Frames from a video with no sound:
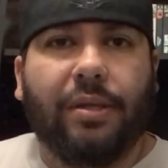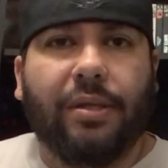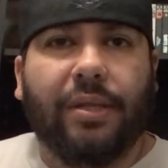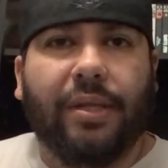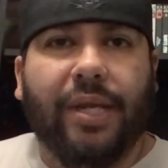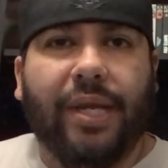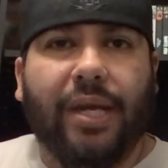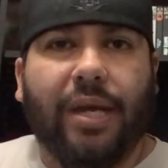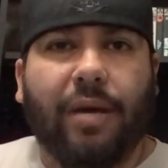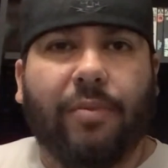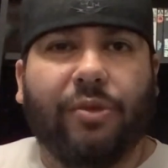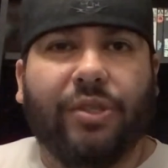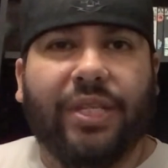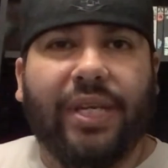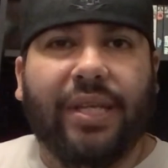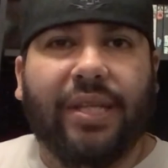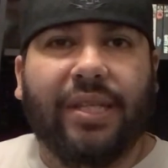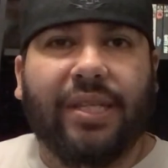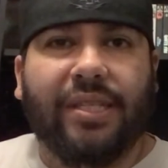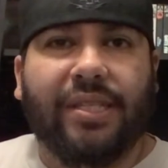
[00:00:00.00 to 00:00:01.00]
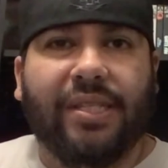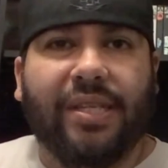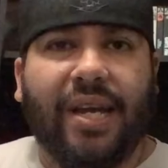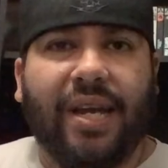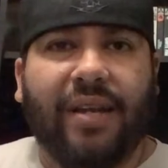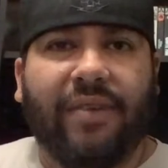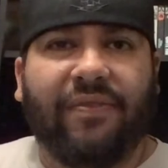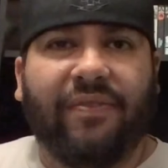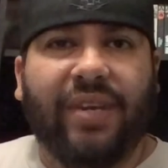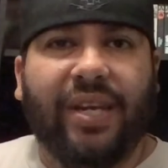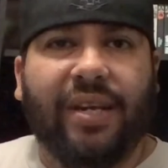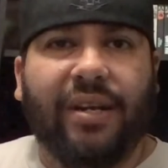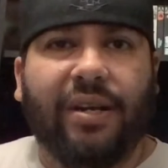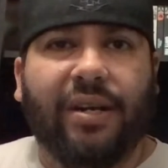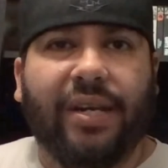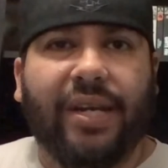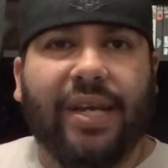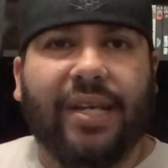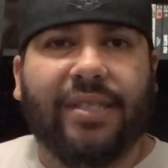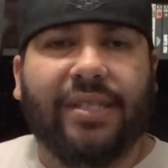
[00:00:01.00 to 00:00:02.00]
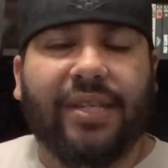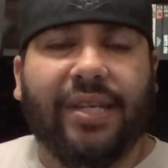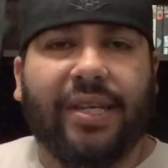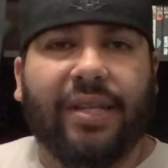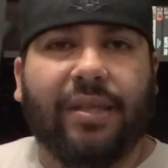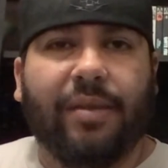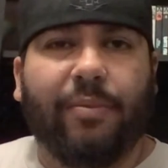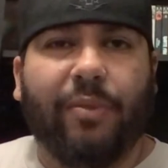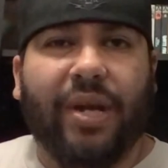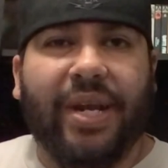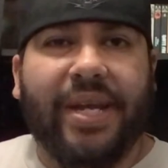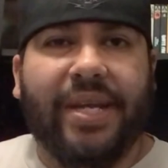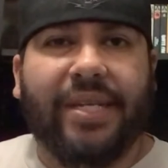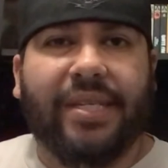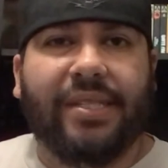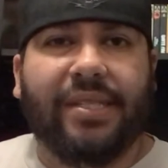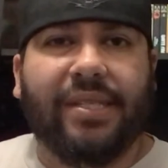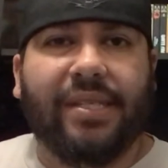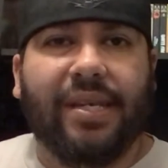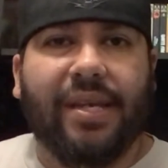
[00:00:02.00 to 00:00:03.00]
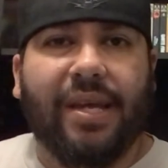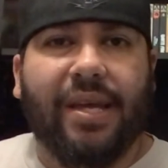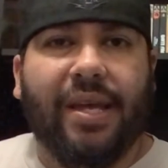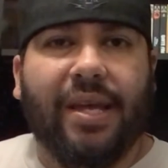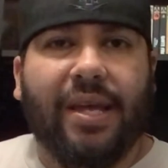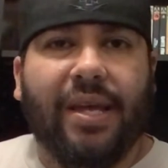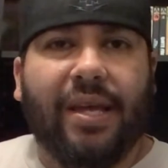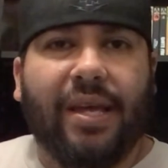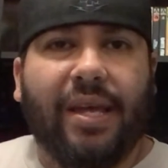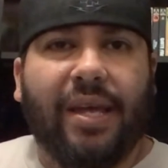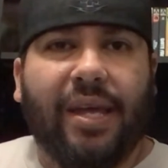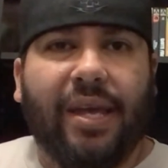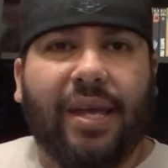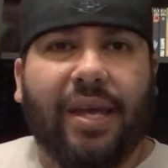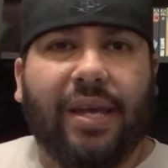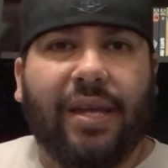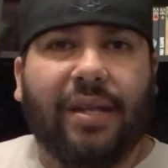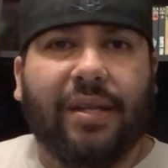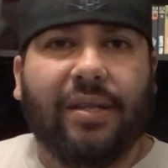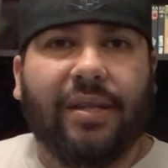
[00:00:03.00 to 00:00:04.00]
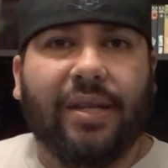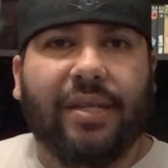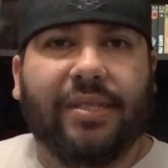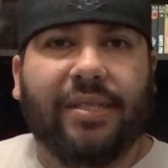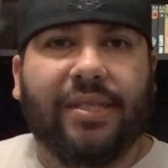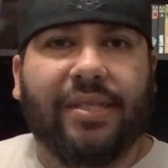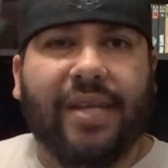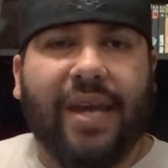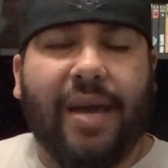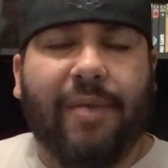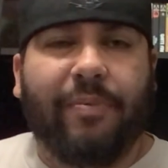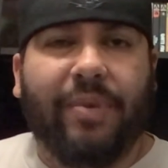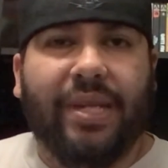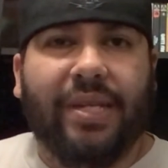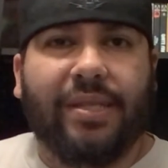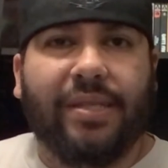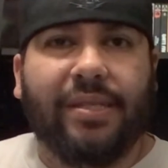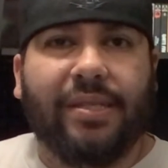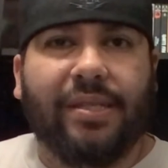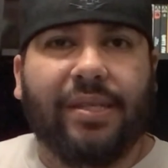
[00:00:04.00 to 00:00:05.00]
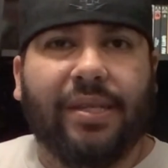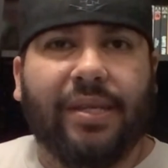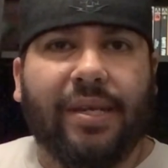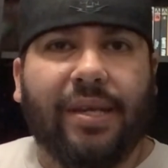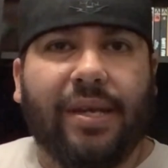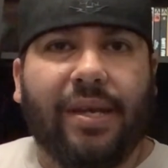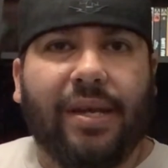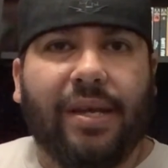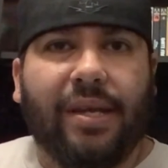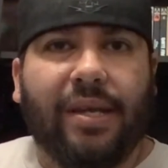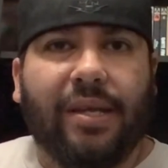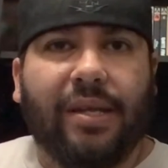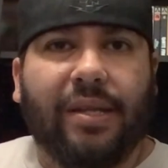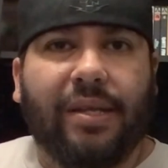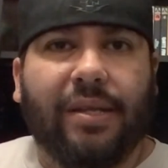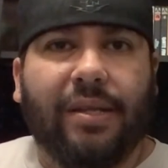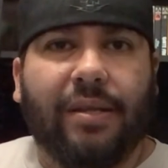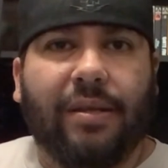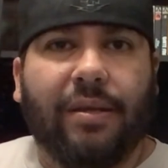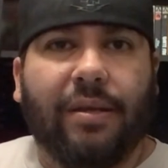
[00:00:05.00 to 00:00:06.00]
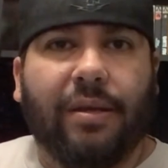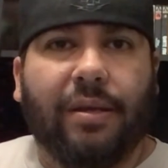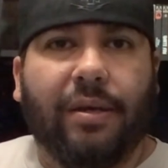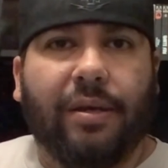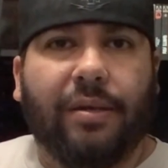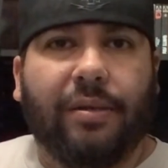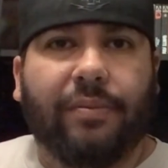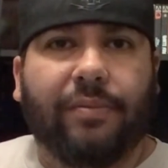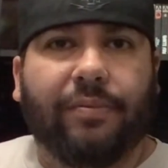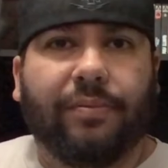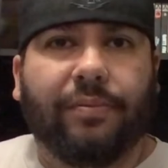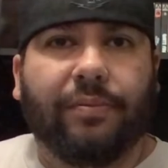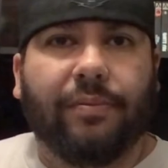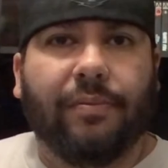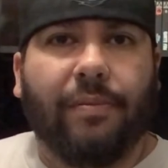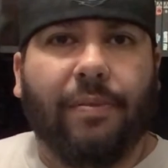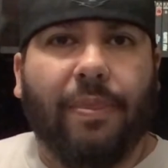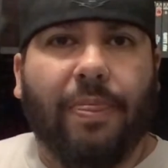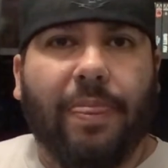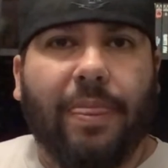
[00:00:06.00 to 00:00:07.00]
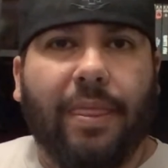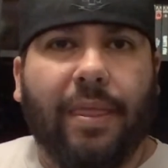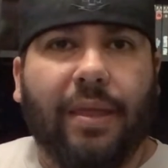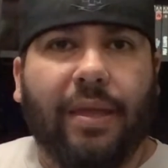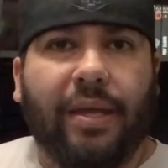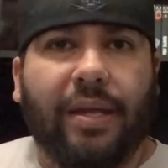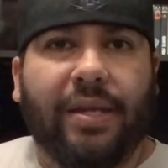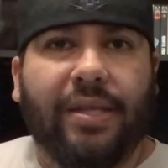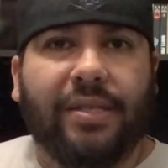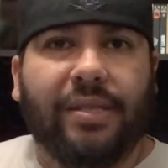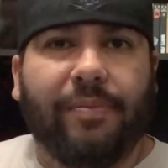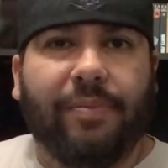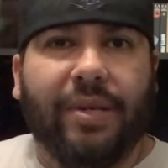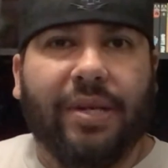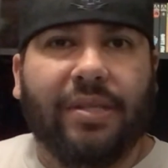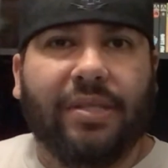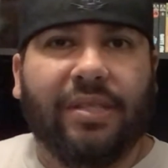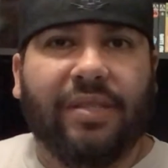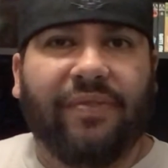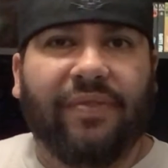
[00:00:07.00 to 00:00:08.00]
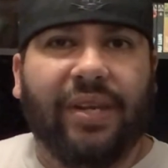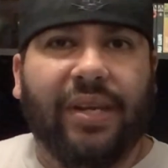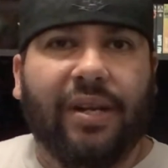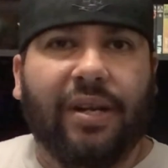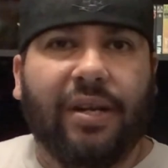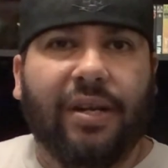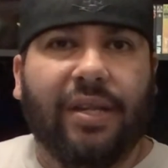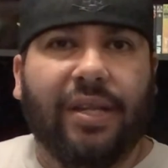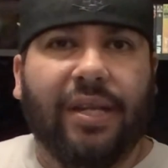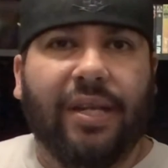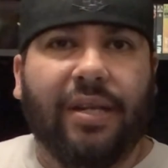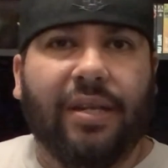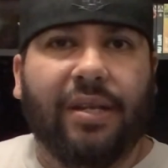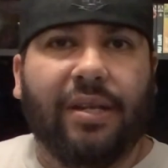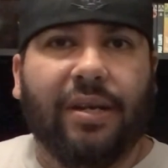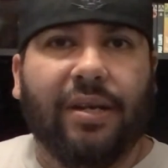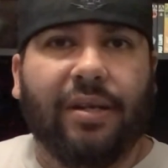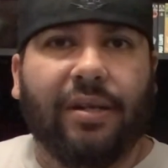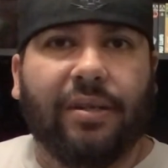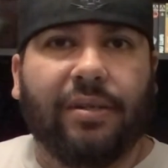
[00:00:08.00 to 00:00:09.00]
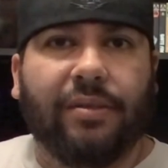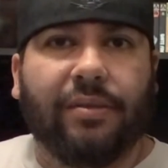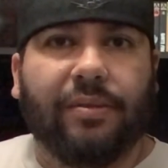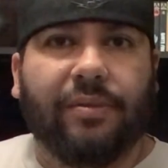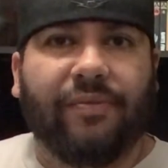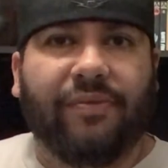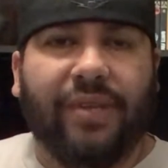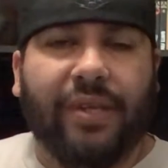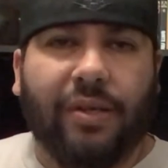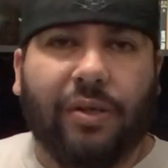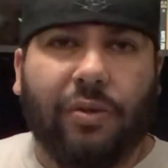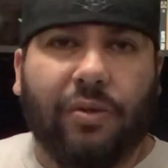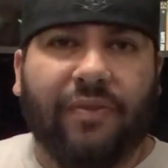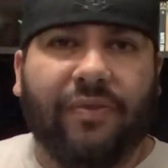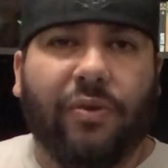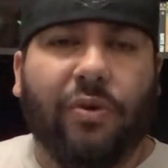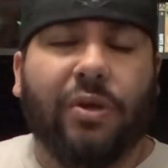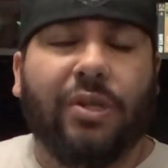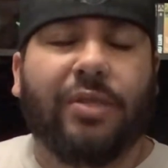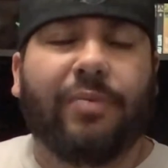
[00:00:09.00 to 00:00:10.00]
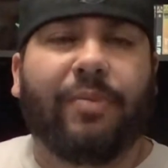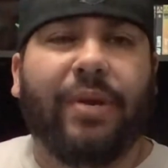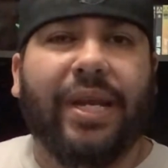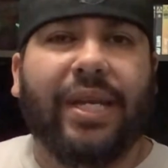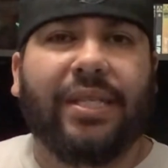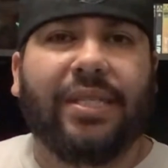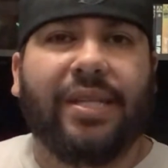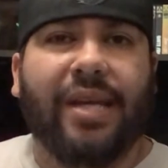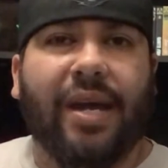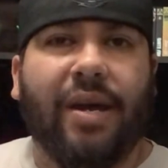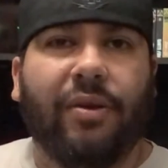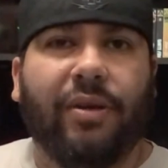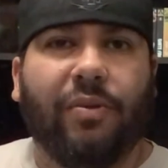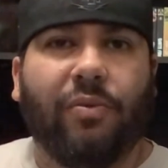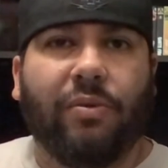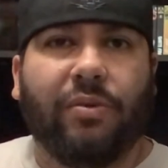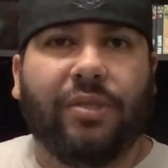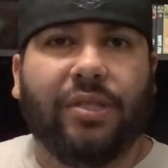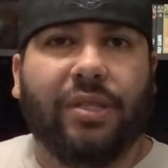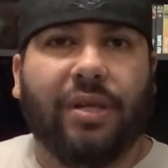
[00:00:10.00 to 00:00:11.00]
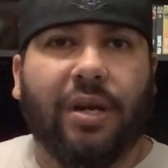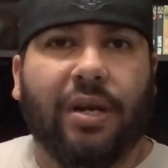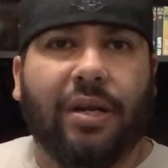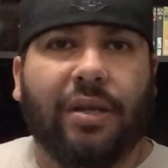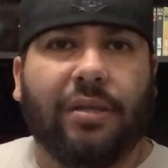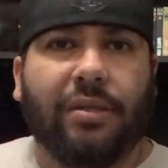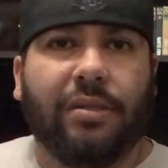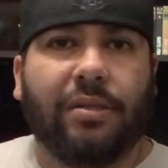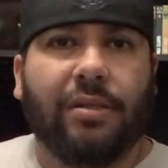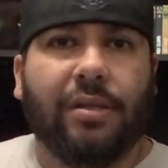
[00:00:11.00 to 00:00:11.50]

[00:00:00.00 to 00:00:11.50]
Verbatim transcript: they almost hit this kind of figure. He has to hit the brakes, and as this happens, um, it disappears this figure, and then their vehicle, of course, breaks down. It won't start.